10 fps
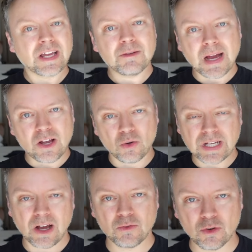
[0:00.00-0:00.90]
in my
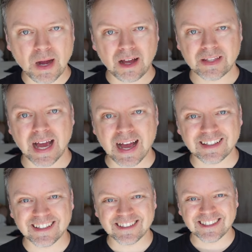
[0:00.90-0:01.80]
hotel room on the
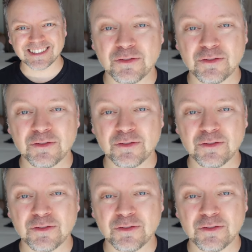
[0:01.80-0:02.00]
island.